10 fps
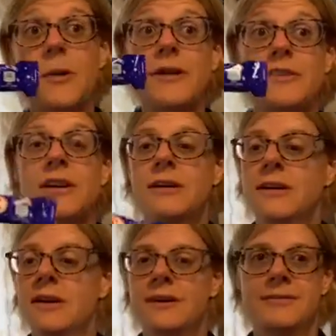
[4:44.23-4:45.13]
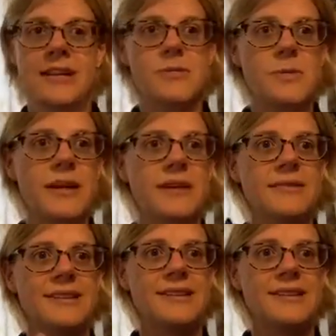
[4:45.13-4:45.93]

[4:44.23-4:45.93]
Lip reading: However, that's what I mean.